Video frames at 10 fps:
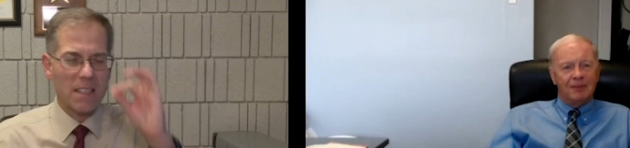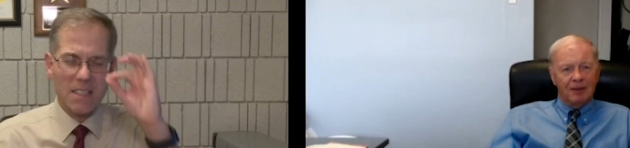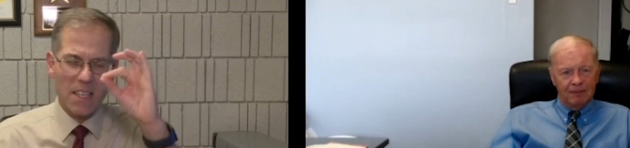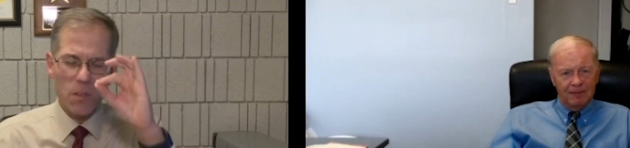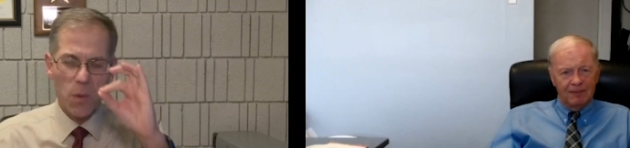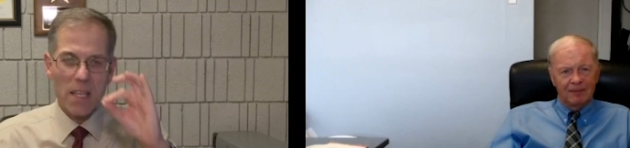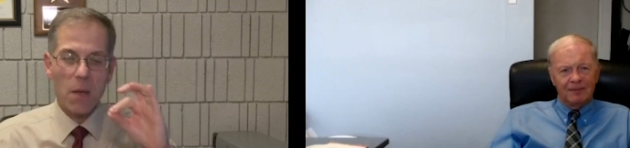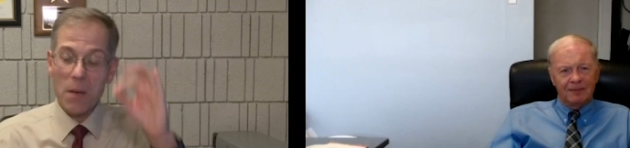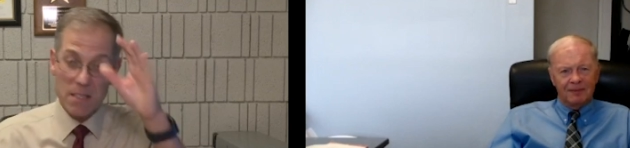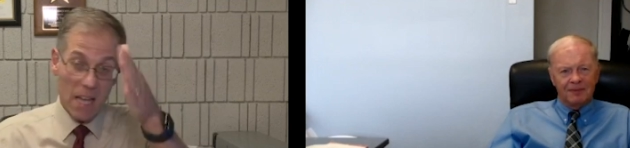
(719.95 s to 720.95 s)
Speaker 1: did say the weekend,
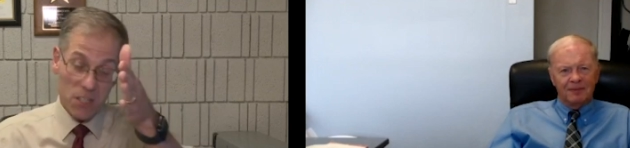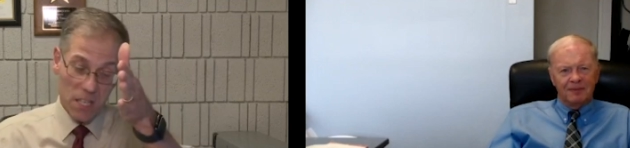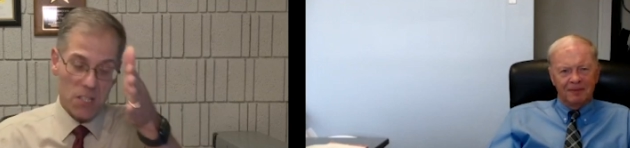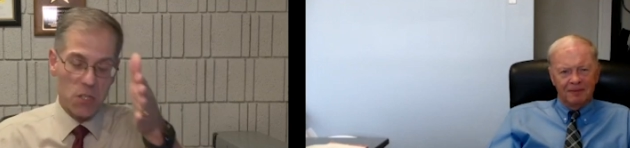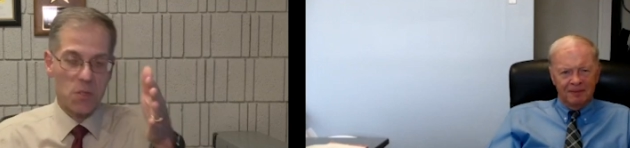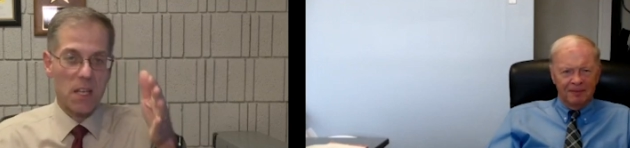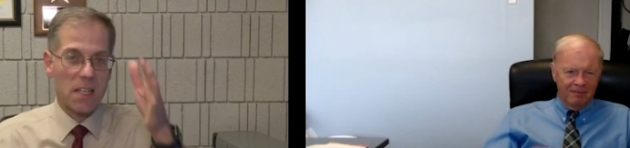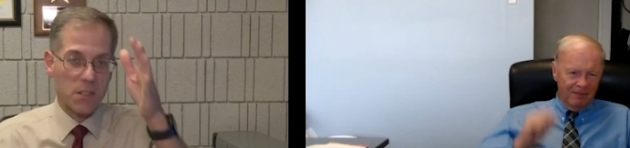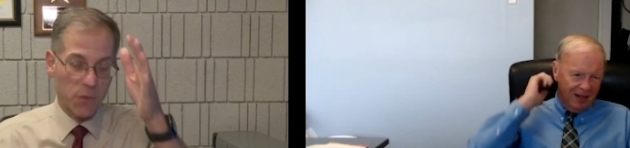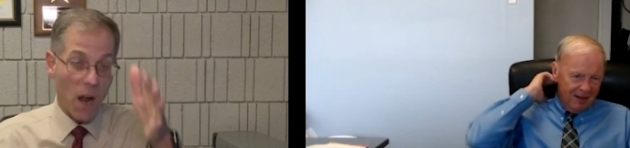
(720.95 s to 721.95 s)
but it's actually, as you said,
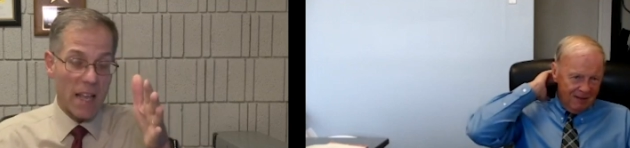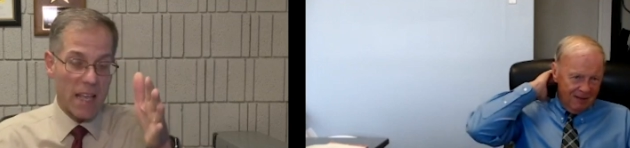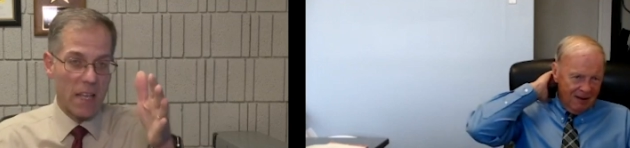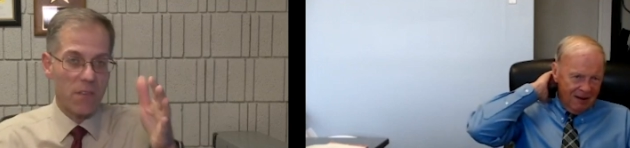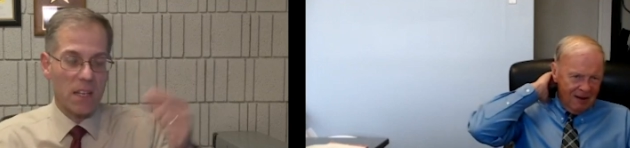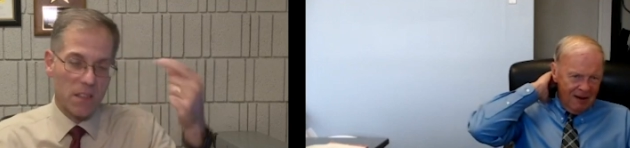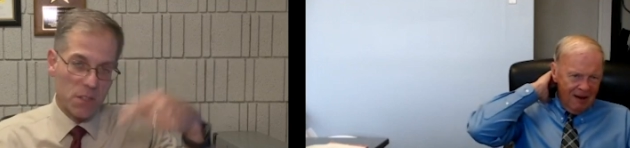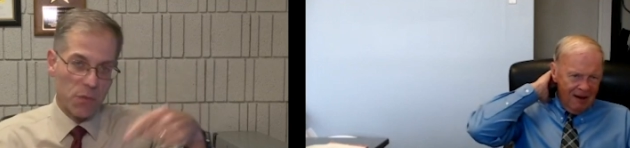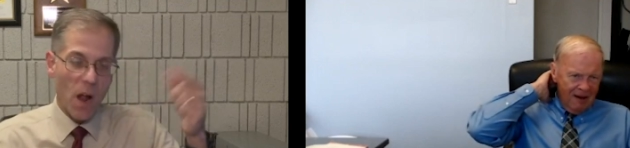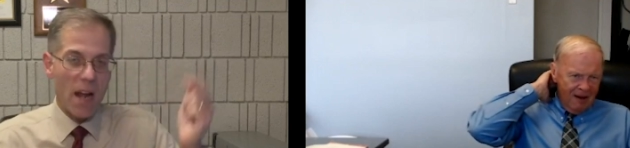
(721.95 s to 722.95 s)
it's Friday evening, this
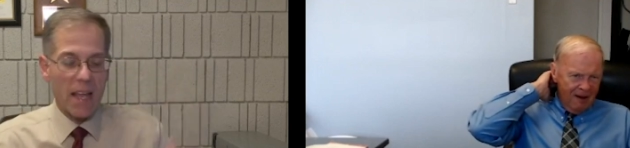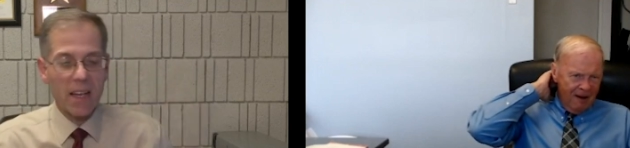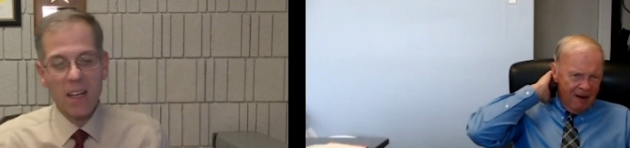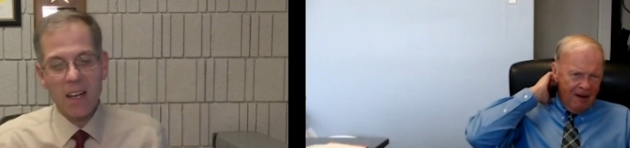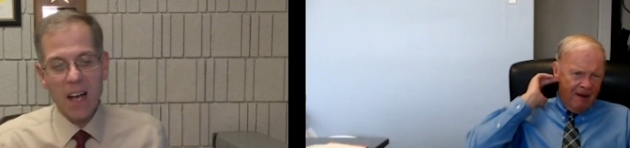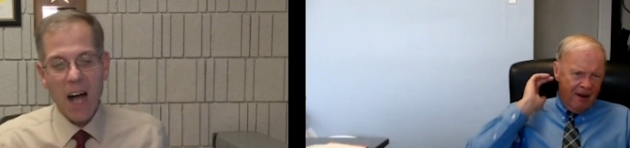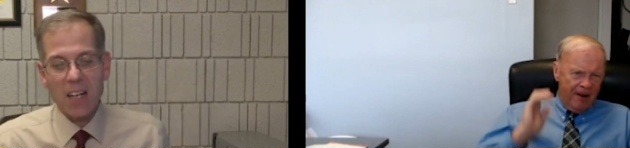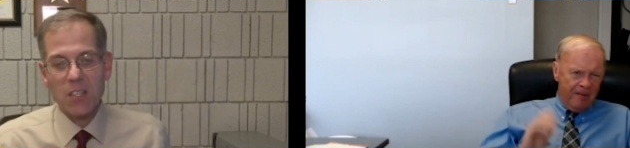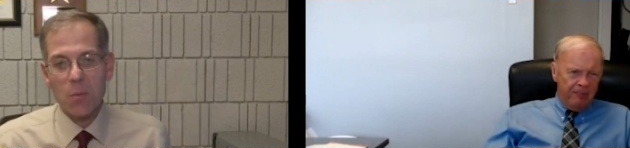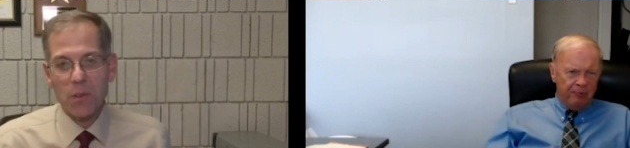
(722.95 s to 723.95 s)
Friday,
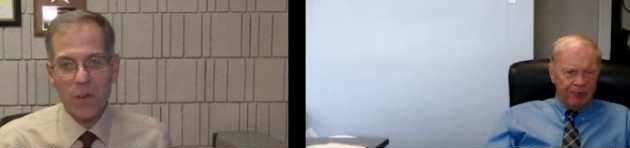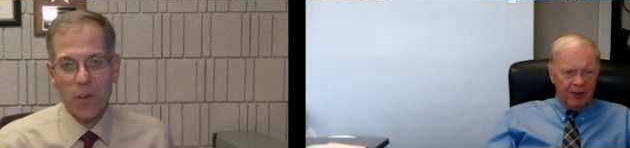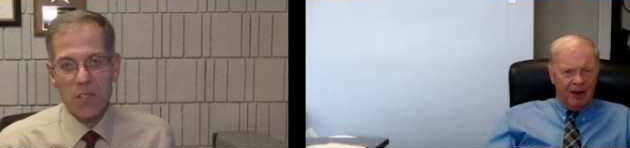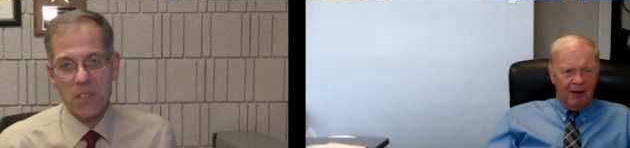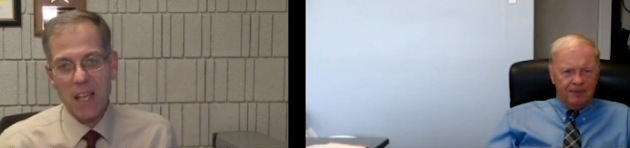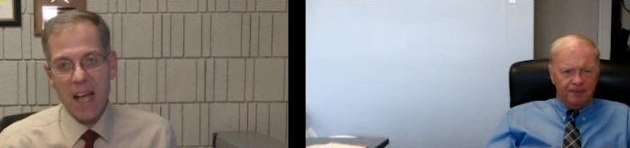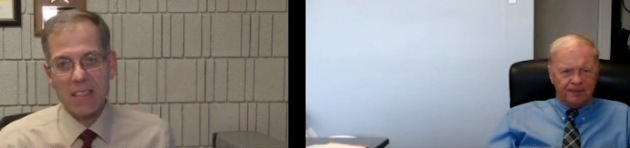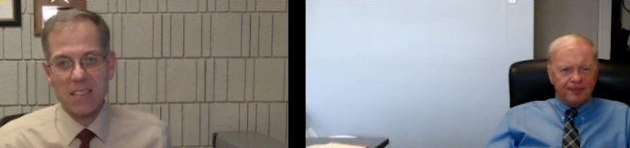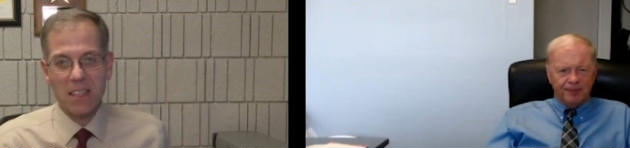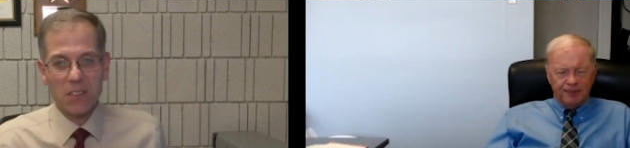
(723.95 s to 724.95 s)
October 1st
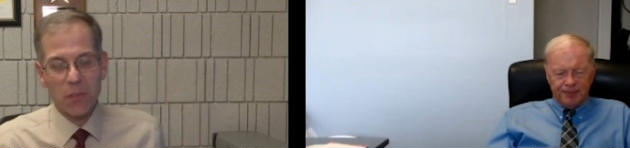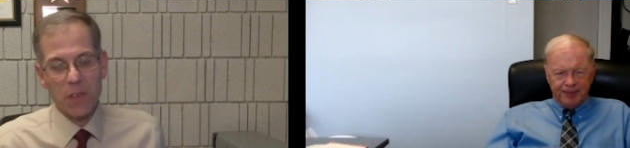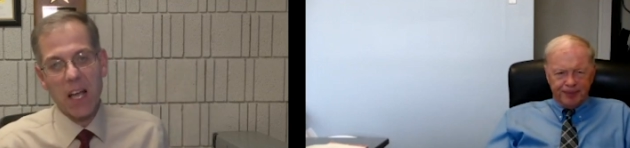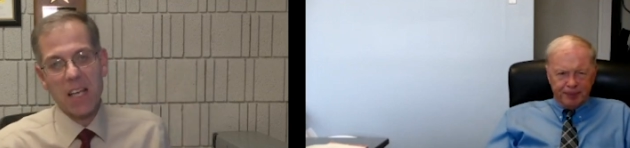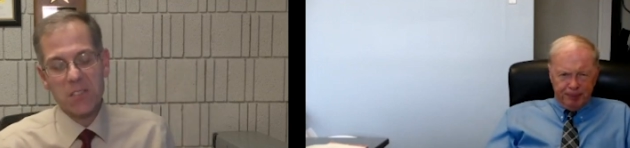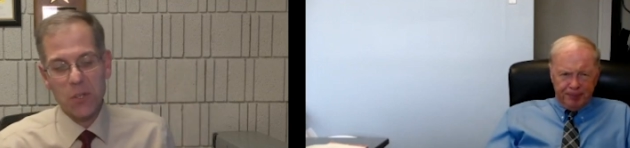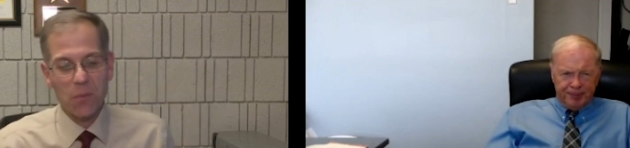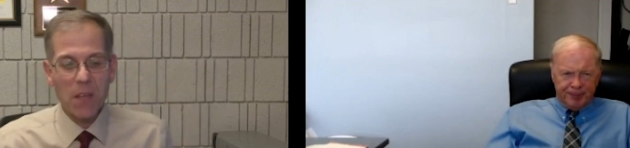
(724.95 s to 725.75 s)
at uh, Durfee High School.